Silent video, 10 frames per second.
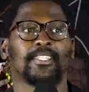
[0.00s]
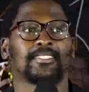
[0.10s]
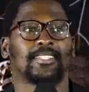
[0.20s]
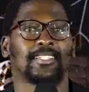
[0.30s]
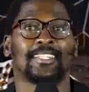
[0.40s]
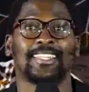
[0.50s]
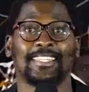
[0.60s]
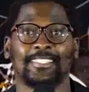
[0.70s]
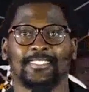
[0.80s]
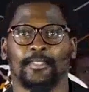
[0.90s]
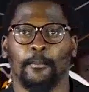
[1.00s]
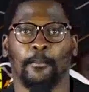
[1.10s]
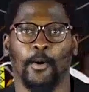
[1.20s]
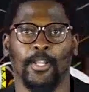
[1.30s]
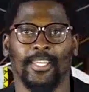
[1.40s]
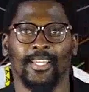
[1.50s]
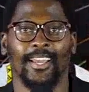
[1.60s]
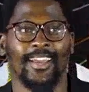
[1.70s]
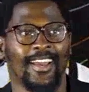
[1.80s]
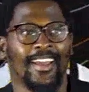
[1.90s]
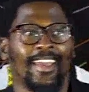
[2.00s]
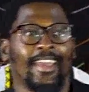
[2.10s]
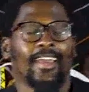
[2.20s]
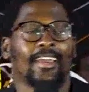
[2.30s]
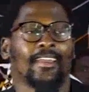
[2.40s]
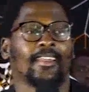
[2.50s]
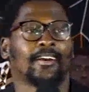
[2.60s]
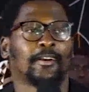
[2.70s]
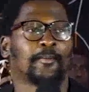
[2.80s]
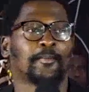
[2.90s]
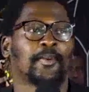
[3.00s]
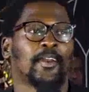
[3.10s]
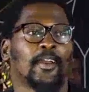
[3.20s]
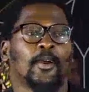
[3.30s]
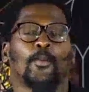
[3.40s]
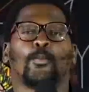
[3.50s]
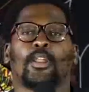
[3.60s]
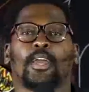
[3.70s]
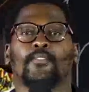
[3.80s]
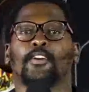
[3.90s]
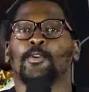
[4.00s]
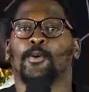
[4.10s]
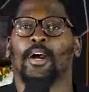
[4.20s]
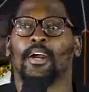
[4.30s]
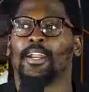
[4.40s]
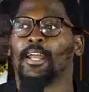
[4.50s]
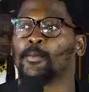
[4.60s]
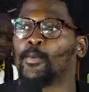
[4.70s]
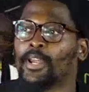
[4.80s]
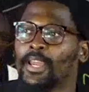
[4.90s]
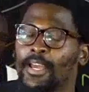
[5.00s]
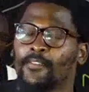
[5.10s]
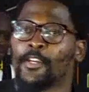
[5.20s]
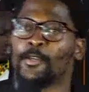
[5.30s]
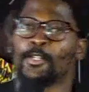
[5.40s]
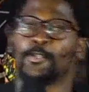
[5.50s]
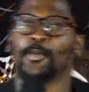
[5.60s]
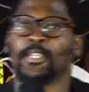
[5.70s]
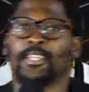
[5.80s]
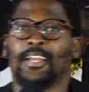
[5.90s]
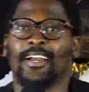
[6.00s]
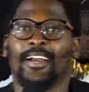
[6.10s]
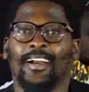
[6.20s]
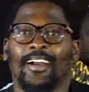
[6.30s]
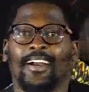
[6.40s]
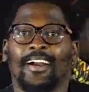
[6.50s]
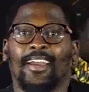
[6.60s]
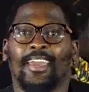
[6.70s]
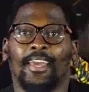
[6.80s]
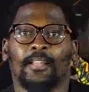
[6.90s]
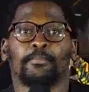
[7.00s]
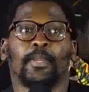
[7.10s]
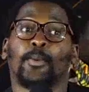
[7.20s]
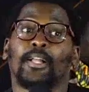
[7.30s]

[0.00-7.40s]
minister this morning. And um, wherever you are and wherever you are doing, help me